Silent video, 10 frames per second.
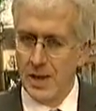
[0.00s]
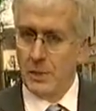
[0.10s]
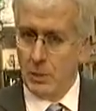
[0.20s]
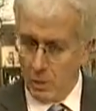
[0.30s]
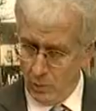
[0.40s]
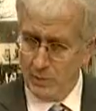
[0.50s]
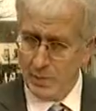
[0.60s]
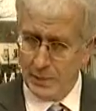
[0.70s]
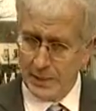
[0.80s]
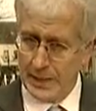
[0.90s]
But what we've
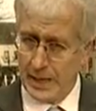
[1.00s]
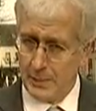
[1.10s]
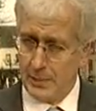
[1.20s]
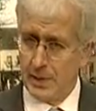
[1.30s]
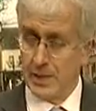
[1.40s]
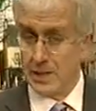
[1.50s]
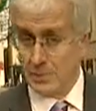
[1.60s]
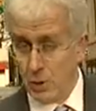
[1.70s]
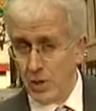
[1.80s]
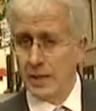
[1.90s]
been picking up this
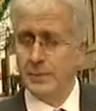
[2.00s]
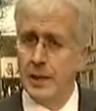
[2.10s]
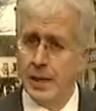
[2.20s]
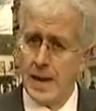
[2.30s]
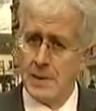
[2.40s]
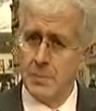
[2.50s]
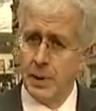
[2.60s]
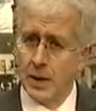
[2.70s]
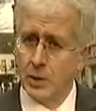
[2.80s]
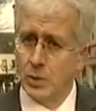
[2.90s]
morning in
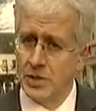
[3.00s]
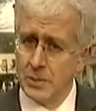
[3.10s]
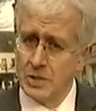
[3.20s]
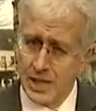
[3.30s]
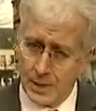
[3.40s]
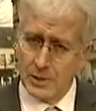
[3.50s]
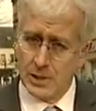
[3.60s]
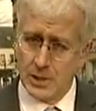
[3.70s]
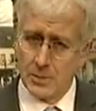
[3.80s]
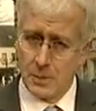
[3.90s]
Perth was some
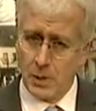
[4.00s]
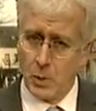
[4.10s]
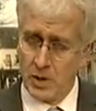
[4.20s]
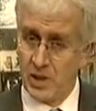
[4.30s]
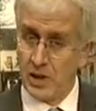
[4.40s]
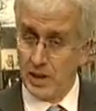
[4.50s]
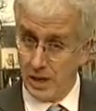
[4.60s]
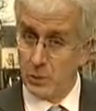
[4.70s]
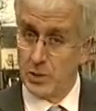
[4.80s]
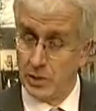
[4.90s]
scepticism about whether a
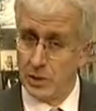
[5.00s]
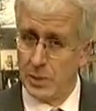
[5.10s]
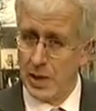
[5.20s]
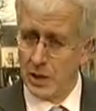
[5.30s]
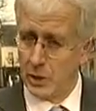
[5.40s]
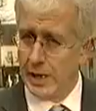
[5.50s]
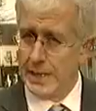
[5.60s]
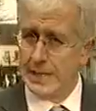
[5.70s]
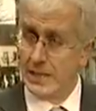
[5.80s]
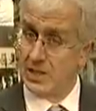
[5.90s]
cut was going to be a good idea.